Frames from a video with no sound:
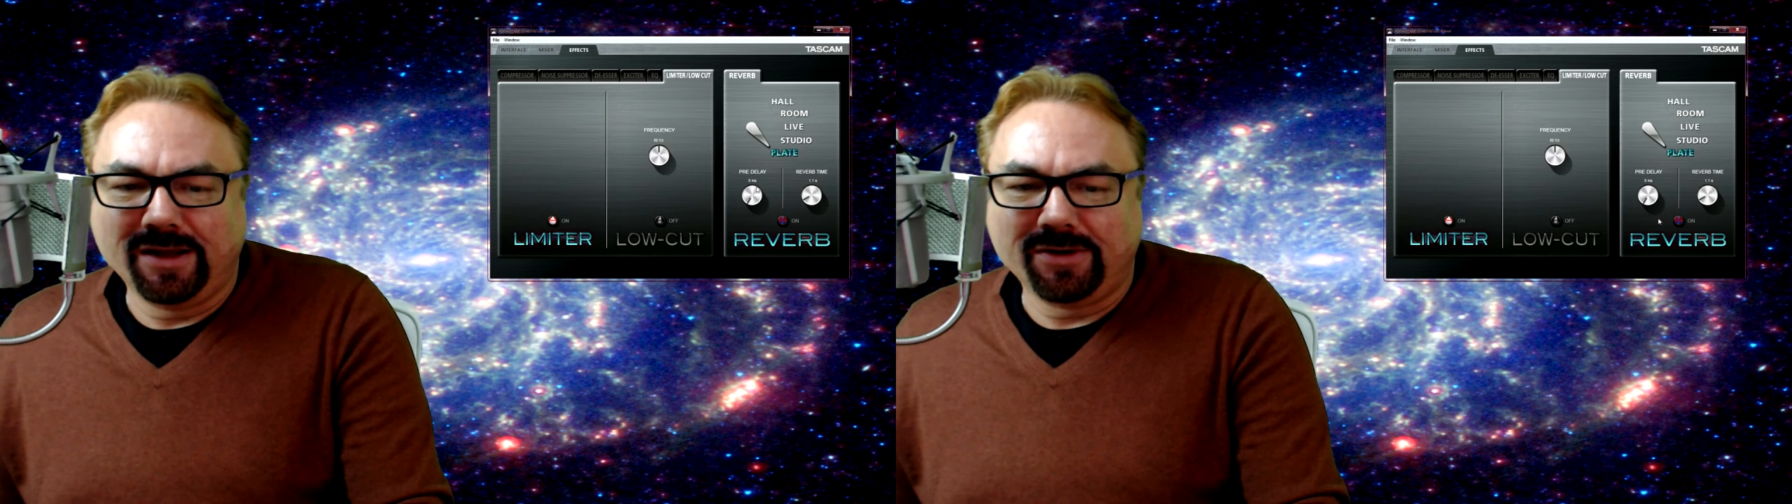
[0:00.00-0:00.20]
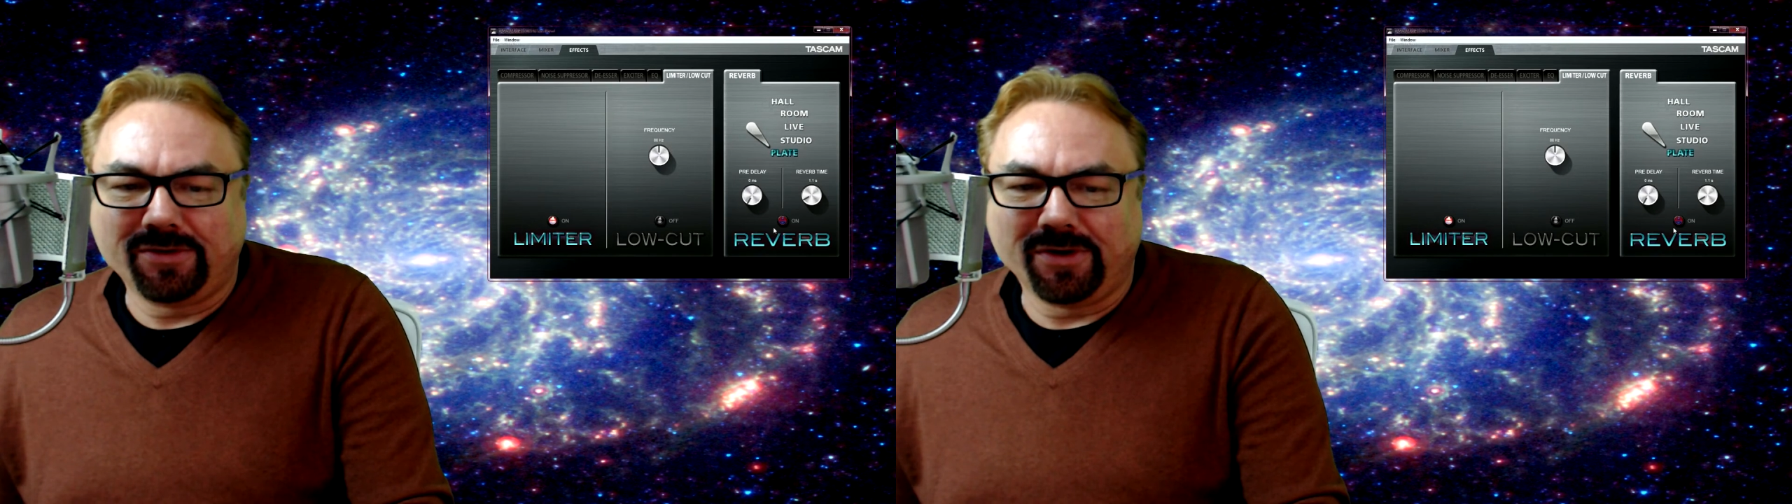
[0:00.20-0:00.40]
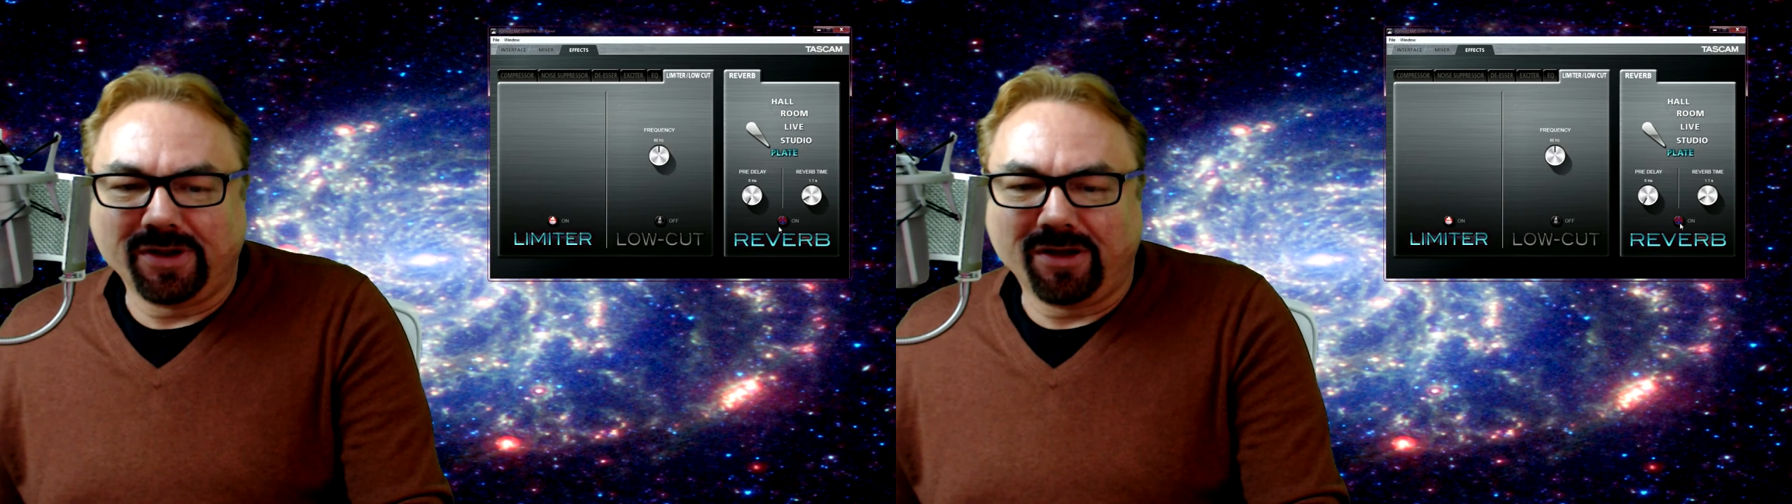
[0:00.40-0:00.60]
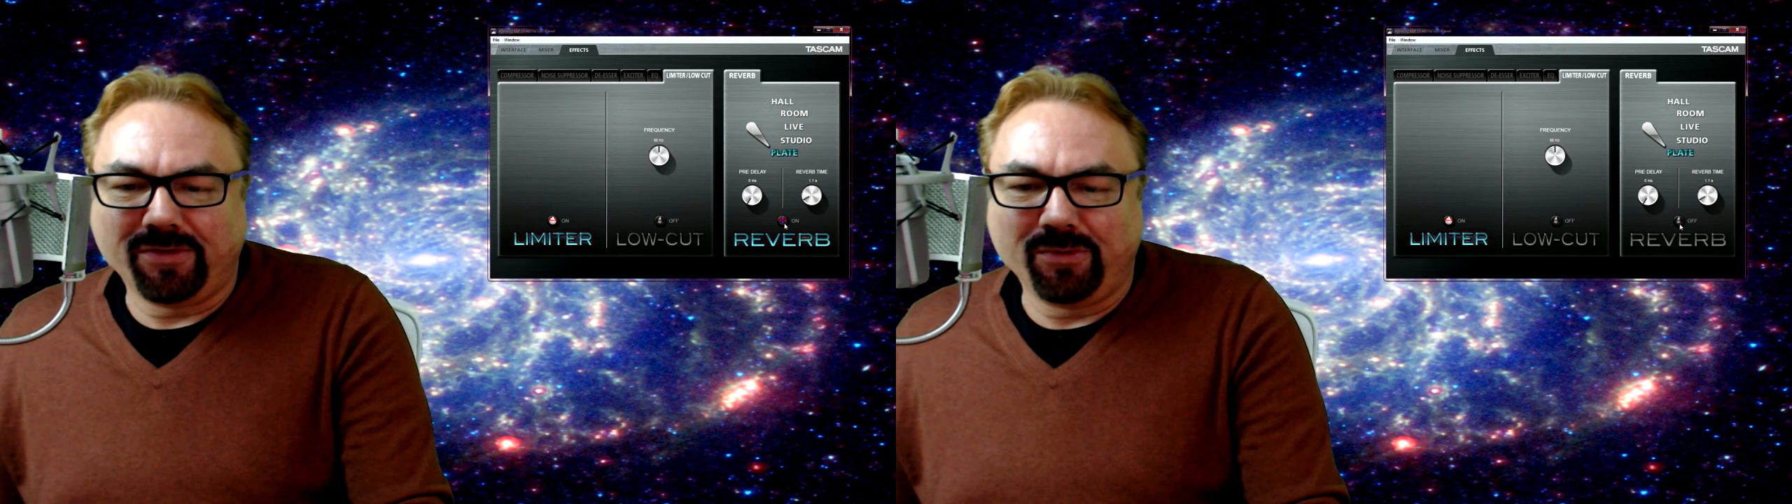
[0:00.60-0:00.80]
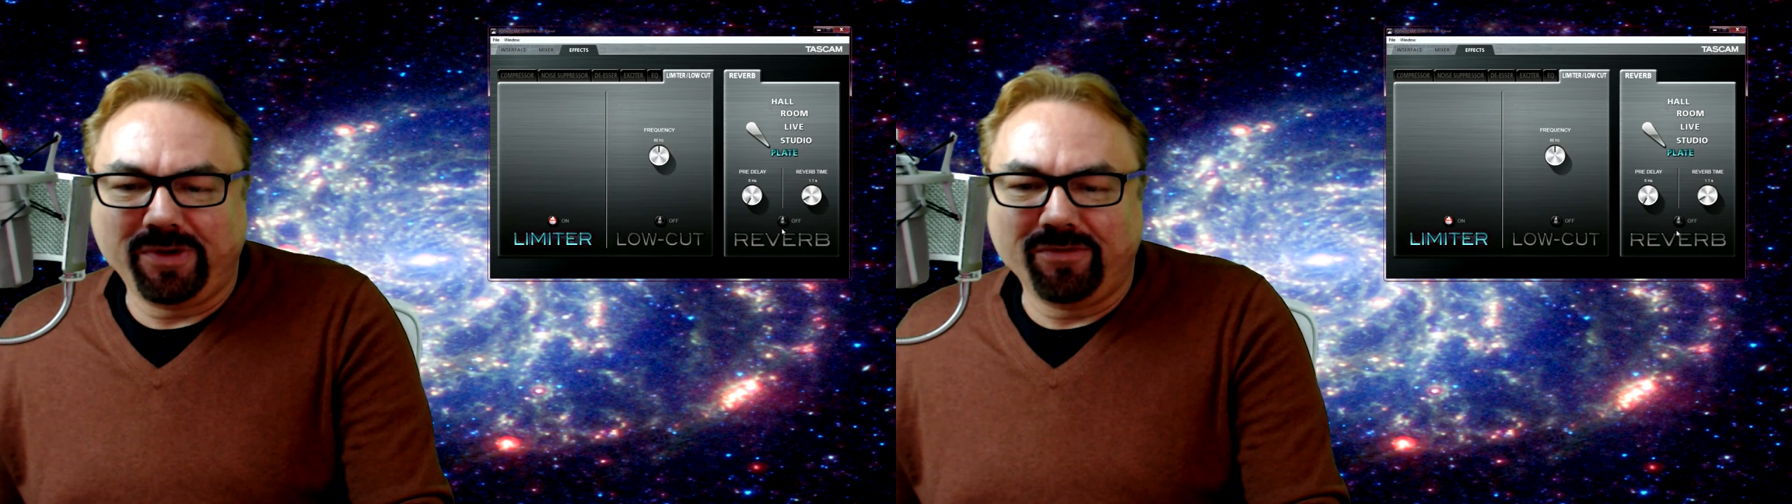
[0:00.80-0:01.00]
Turning off
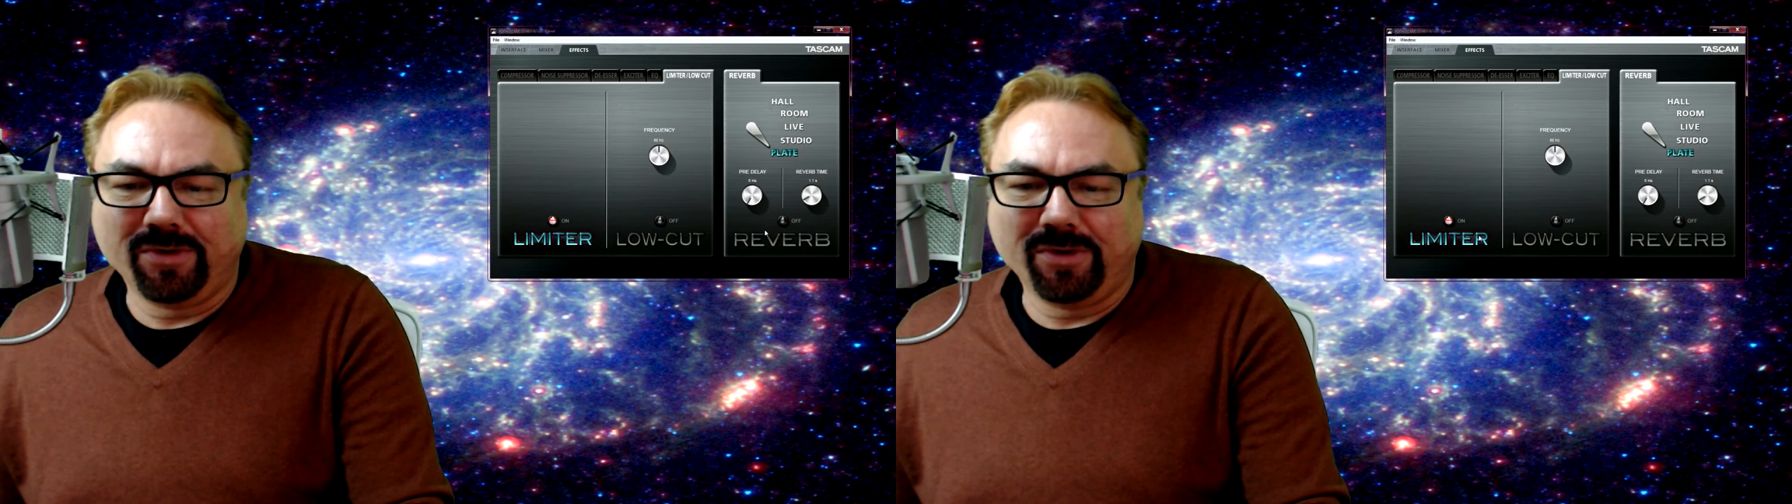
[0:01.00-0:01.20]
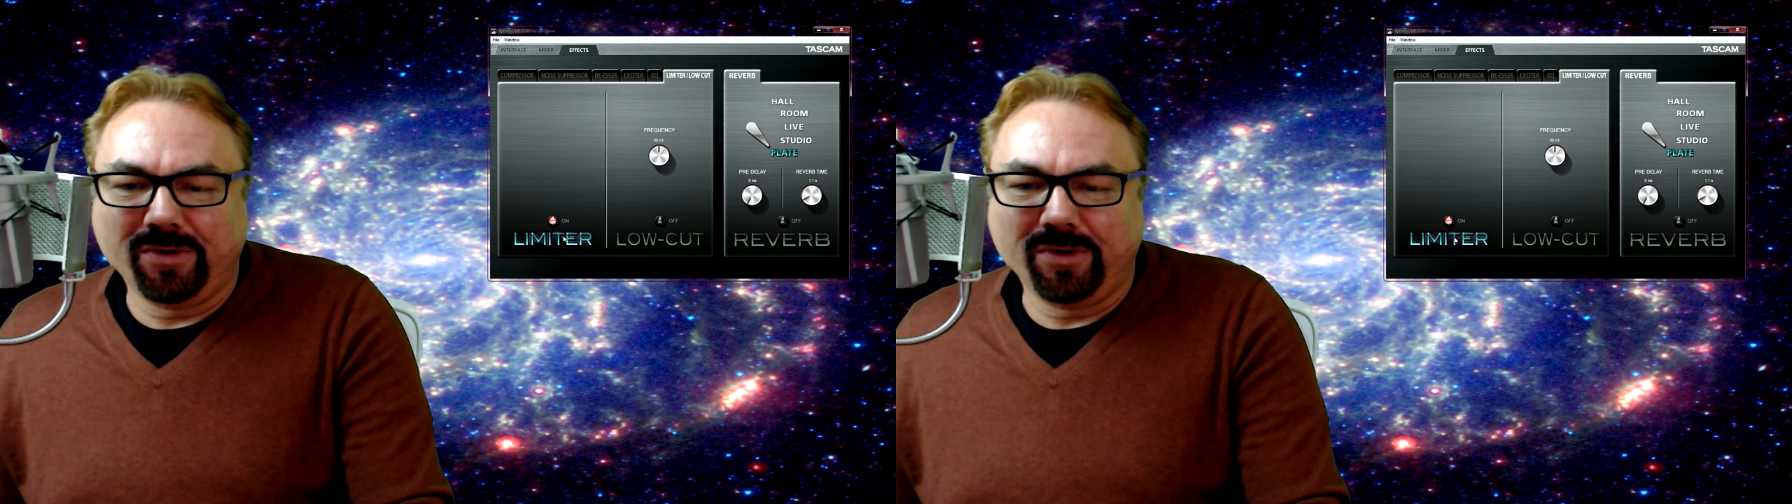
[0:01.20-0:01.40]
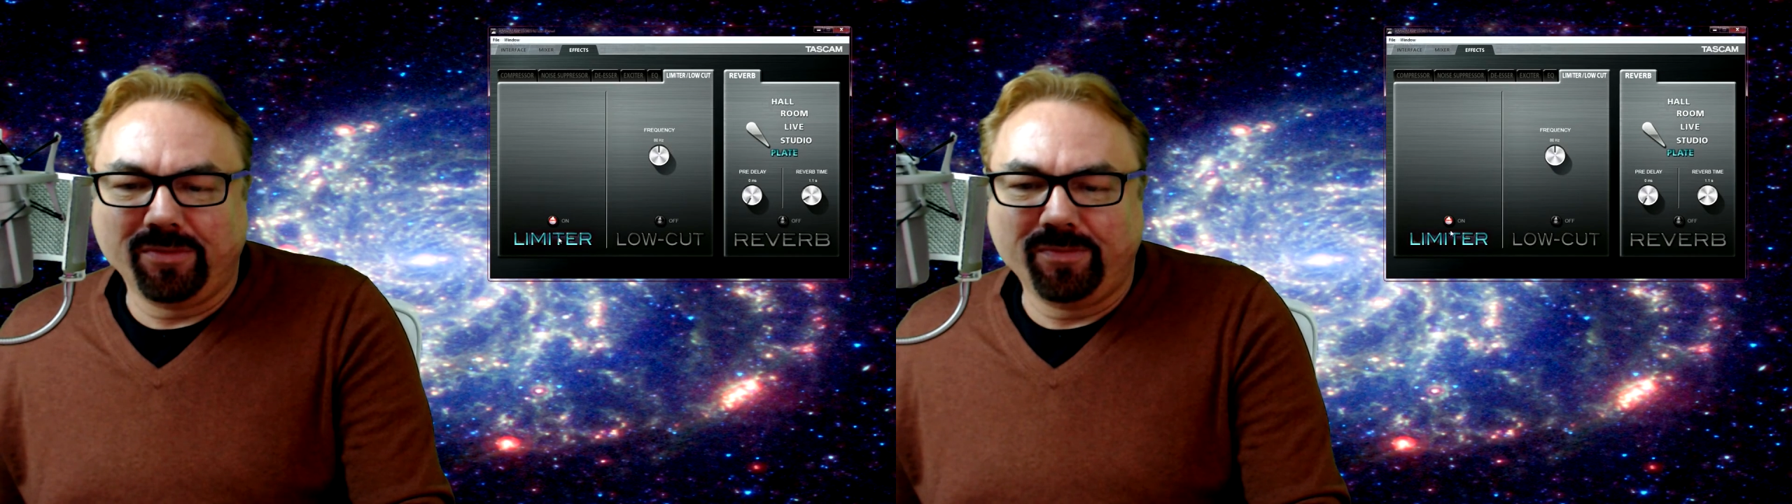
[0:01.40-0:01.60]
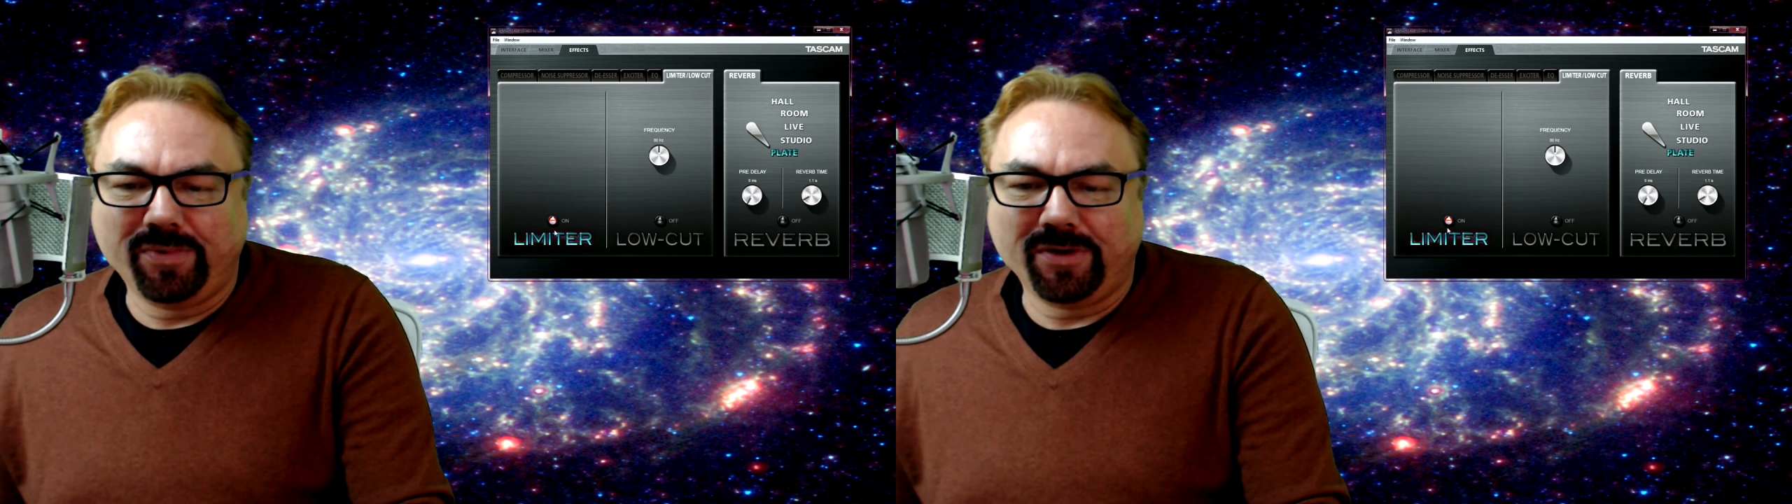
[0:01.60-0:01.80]
the reverb,